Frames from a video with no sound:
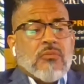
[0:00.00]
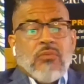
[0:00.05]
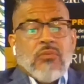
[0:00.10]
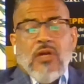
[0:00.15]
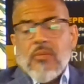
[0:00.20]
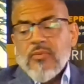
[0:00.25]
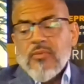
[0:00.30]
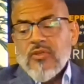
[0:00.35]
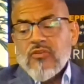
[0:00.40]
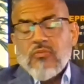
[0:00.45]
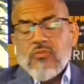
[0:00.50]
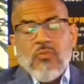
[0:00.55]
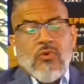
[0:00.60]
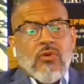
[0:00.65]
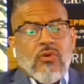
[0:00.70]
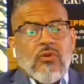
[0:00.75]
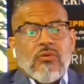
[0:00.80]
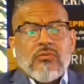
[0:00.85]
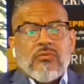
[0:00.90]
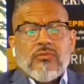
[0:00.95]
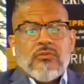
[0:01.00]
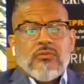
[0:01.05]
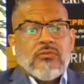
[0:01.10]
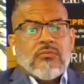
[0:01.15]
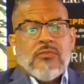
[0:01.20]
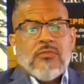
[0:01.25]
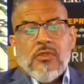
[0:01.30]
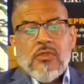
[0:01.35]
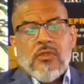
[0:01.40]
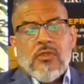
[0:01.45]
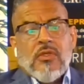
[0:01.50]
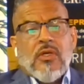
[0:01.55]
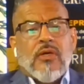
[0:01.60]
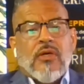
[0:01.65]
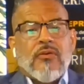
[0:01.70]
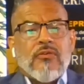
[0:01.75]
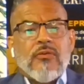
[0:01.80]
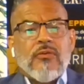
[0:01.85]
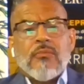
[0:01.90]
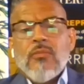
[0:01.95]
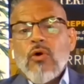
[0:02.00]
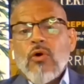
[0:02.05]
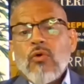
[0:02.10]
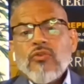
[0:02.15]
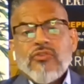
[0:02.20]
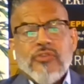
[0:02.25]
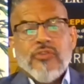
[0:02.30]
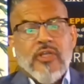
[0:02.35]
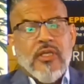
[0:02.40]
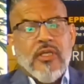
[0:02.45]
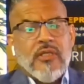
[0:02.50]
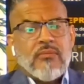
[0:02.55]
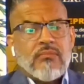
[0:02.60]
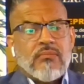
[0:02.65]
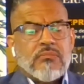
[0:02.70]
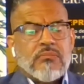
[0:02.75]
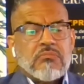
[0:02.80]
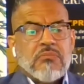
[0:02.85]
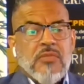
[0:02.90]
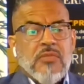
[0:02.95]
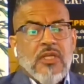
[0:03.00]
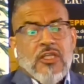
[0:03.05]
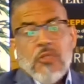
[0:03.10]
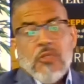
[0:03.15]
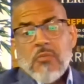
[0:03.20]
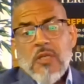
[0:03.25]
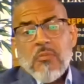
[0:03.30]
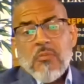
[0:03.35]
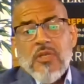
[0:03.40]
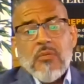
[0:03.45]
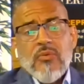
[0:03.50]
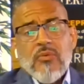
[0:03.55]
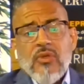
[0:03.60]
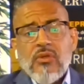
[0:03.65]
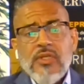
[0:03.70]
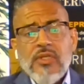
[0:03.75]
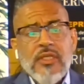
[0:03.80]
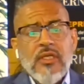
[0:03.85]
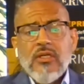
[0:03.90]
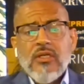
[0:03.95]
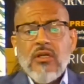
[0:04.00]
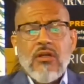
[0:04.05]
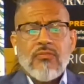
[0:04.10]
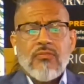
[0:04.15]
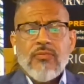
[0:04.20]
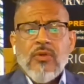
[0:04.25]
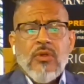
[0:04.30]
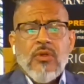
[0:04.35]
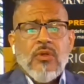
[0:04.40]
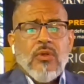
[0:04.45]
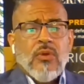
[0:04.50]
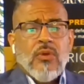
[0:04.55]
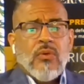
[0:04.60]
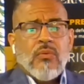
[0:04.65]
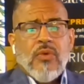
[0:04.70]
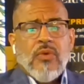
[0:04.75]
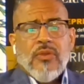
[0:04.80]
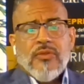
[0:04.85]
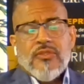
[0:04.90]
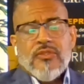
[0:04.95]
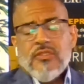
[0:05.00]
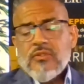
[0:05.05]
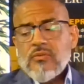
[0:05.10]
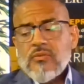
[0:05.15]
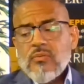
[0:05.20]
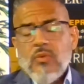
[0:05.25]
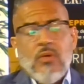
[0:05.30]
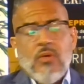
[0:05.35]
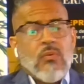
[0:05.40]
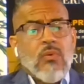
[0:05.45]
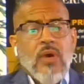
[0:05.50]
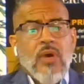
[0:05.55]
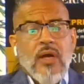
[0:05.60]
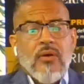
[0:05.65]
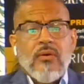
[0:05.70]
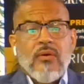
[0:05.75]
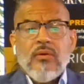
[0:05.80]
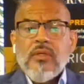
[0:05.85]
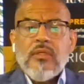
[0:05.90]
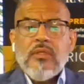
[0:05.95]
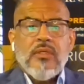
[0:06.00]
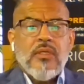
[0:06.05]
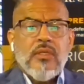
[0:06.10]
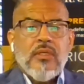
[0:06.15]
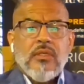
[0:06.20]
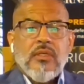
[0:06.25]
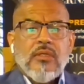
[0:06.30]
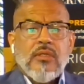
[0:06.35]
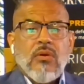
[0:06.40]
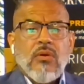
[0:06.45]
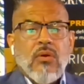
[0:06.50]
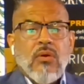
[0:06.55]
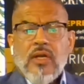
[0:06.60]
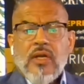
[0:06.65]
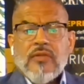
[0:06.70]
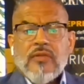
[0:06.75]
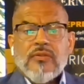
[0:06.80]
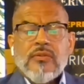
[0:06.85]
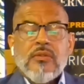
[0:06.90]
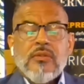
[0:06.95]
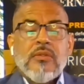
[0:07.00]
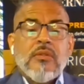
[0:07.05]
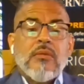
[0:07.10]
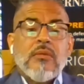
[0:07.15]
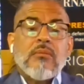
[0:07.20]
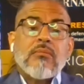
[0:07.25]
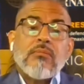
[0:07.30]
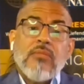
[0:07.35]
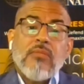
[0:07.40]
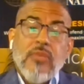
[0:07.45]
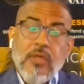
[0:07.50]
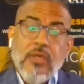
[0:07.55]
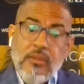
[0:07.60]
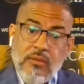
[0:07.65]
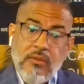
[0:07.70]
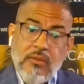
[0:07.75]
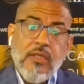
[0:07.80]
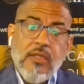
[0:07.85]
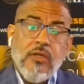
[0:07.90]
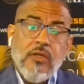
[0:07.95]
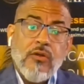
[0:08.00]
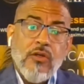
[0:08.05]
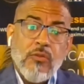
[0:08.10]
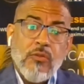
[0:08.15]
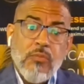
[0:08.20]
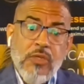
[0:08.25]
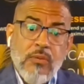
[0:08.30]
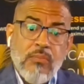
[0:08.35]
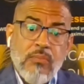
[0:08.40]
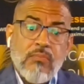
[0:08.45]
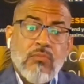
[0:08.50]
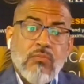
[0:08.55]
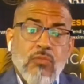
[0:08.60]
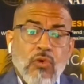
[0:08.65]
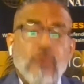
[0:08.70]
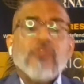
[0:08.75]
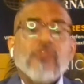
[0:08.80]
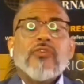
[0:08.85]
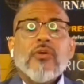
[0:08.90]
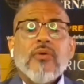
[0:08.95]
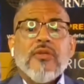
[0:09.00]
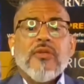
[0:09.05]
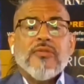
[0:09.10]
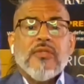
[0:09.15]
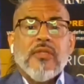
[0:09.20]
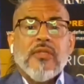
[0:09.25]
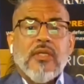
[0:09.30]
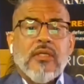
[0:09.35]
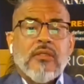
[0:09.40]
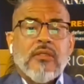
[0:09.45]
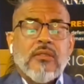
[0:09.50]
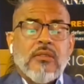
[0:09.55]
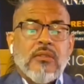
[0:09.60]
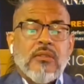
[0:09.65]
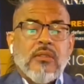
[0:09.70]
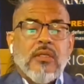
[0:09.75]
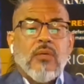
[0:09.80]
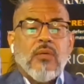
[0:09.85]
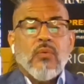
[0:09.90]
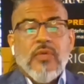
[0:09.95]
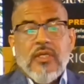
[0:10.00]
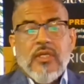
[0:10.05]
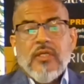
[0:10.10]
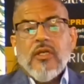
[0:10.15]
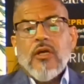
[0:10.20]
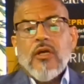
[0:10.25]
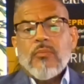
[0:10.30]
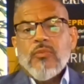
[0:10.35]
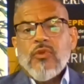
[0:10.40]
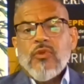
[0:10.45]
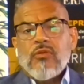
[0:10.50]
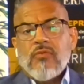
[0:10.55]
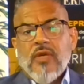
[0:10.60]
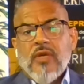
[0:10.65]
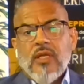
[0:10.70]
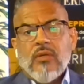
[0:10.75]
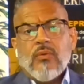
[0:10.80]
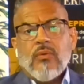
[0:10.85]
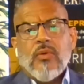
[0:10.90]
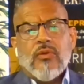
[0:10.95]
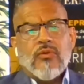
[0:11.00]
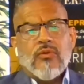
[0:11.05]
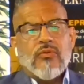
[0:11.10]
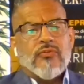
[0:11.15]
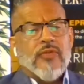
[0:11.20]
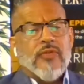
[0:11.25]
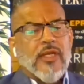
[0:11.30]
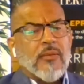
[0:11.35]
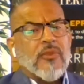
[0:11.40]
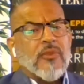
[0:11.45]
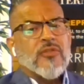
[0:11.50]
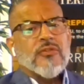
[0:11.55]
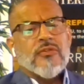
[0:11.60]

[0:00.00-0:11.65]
property, a small mold stain, and you may be able to clean it off with just water and Clorox, but it could be more serious than that, and we can help you out with those damages.